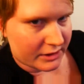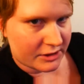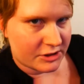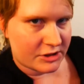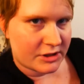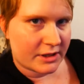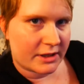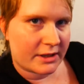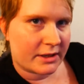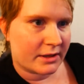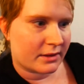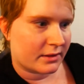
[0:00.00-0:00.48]

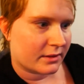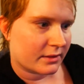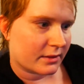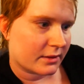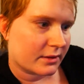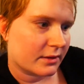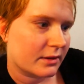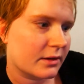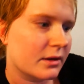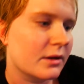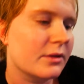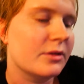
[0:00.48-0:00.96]
check in
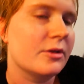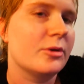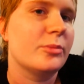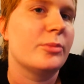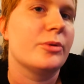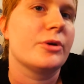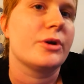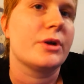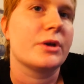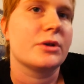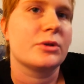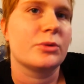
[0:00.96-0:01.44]
the other
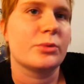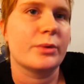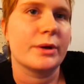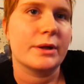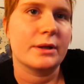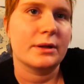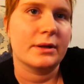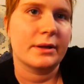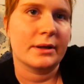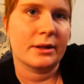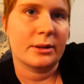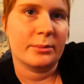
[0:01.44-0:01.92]
book as
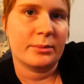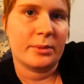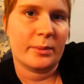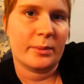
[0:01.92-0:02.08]
well. I'll be